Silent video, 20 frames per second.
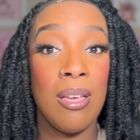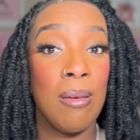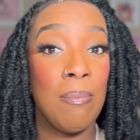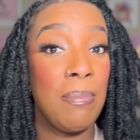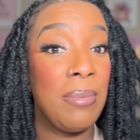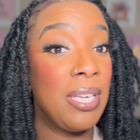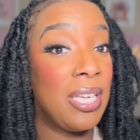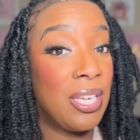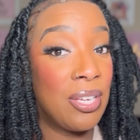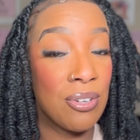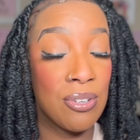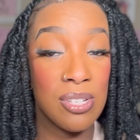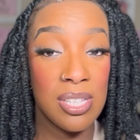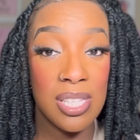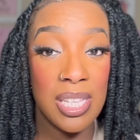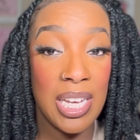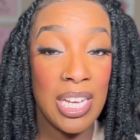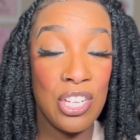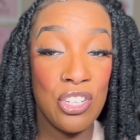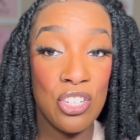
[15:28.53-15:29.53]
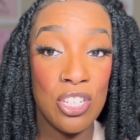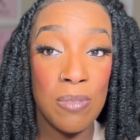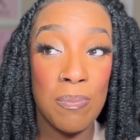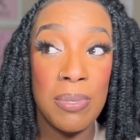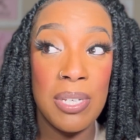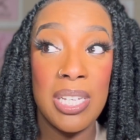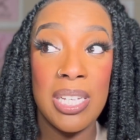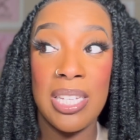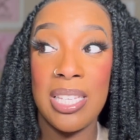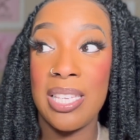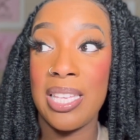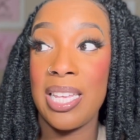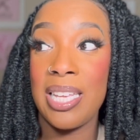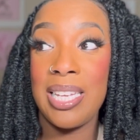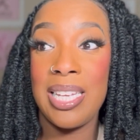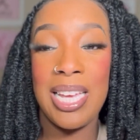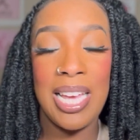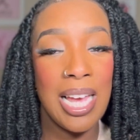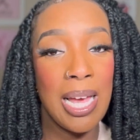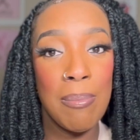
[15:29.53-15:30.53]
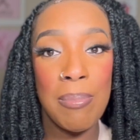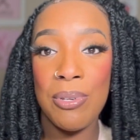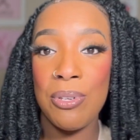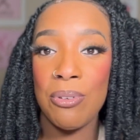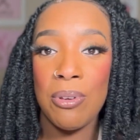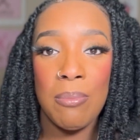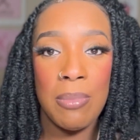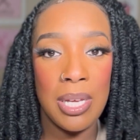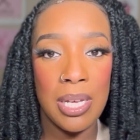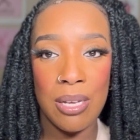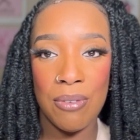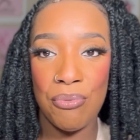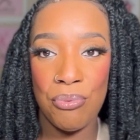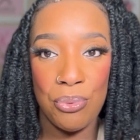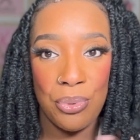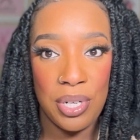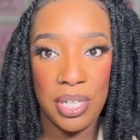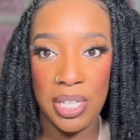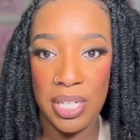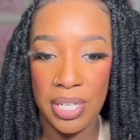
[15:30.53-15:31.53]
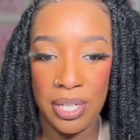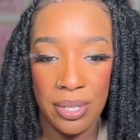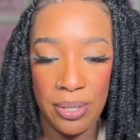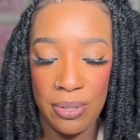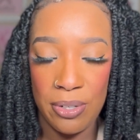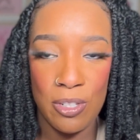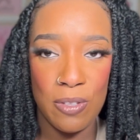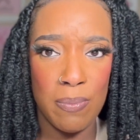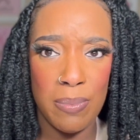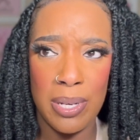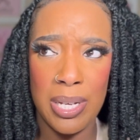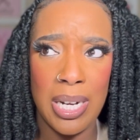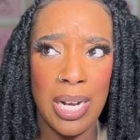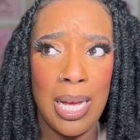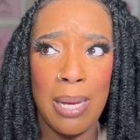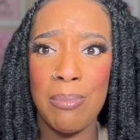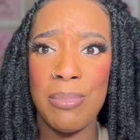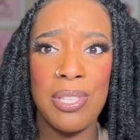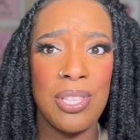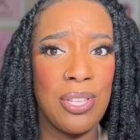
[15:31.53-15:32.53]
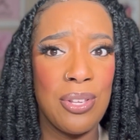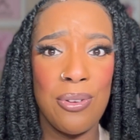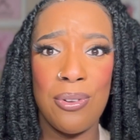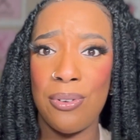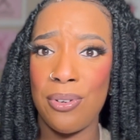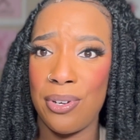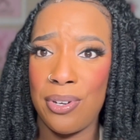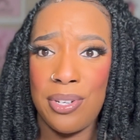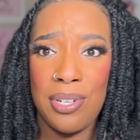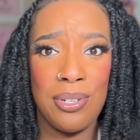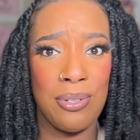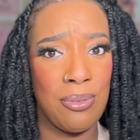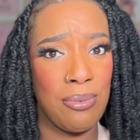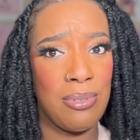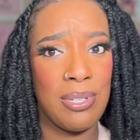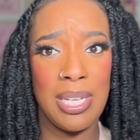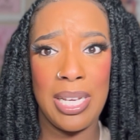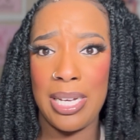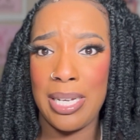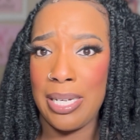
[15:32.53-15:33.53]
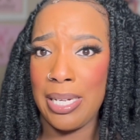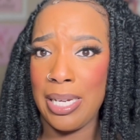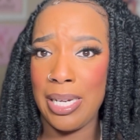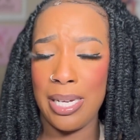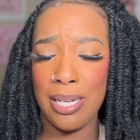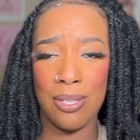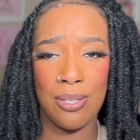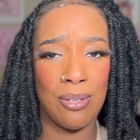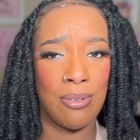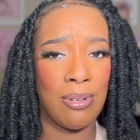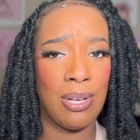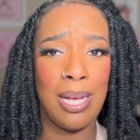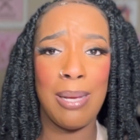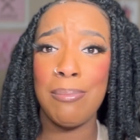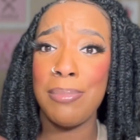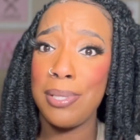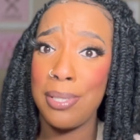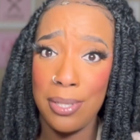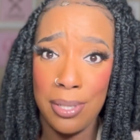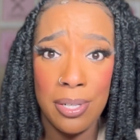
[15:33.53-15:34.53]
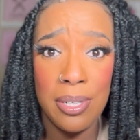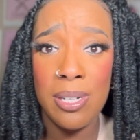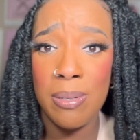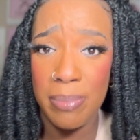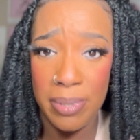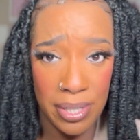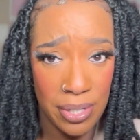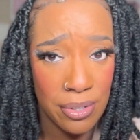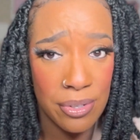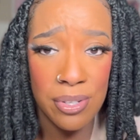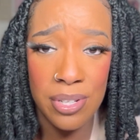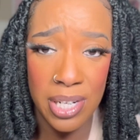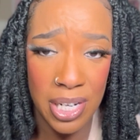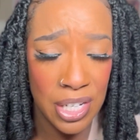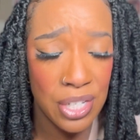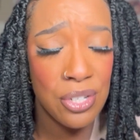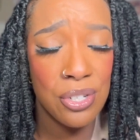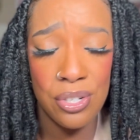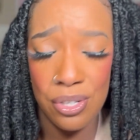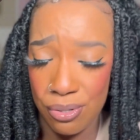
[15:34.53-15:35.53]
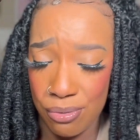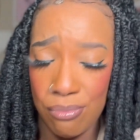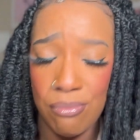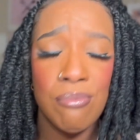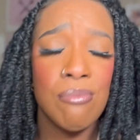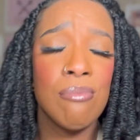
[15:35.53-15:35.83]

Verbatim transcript: beginner stages, because yeah, I've been doing makeup for years, but I'm still learning new techniques, so I'm still in the beginner stage too.